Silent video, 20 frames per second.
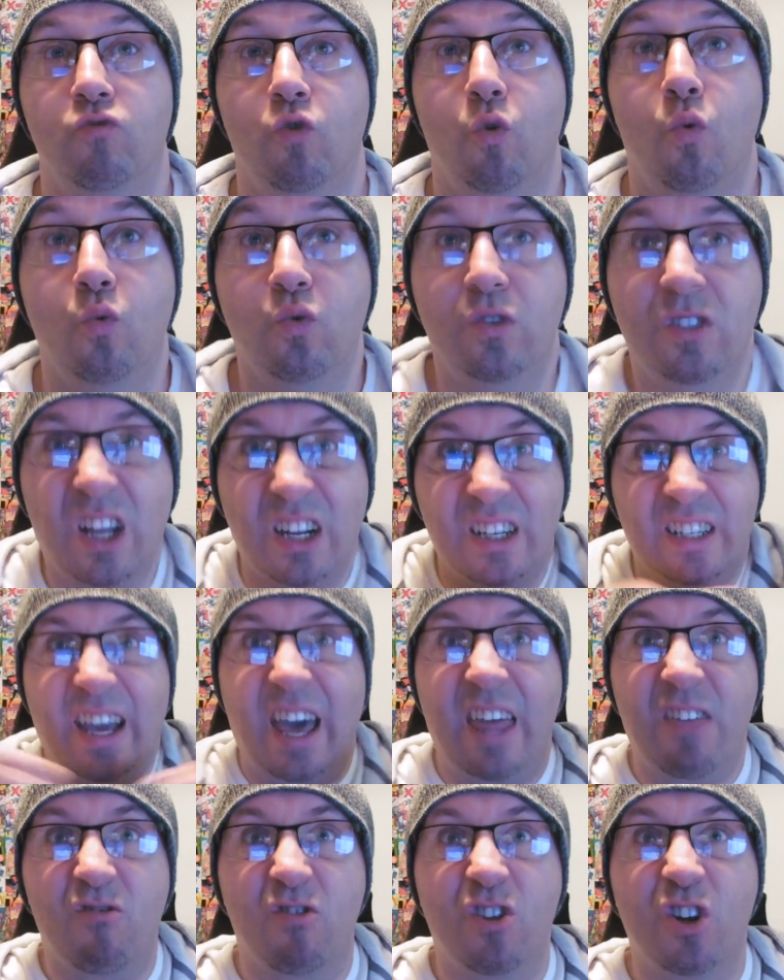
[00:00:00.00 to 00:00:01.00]
All stuck
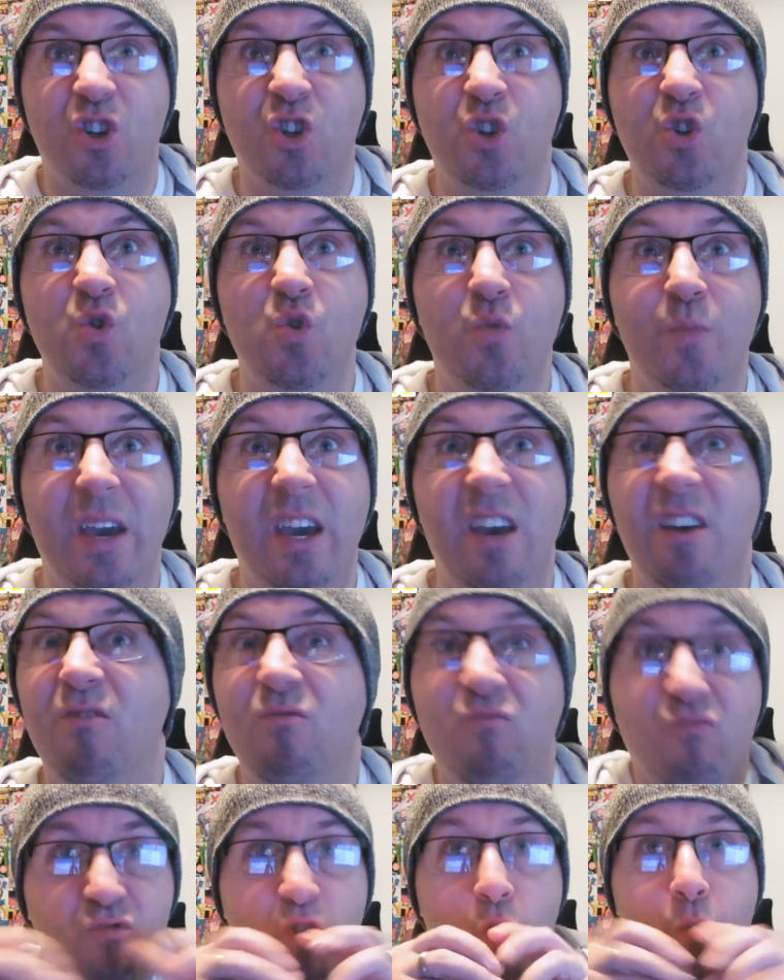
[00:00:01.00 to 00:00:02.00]
together on a
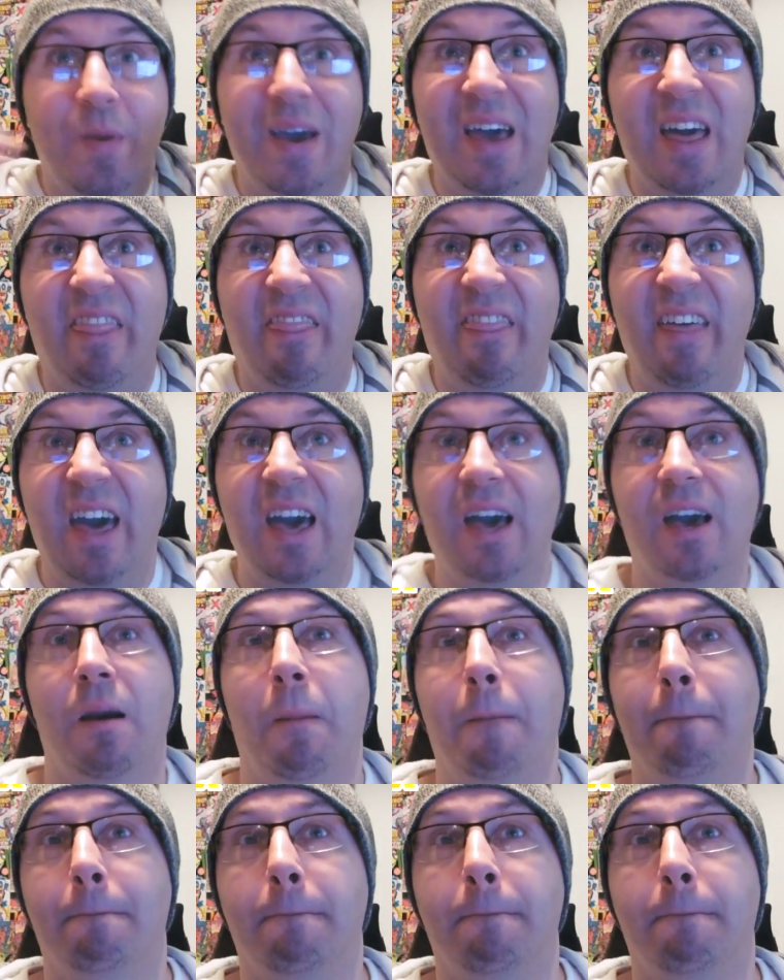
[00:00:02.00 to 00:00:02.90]
tubey, ropey thing.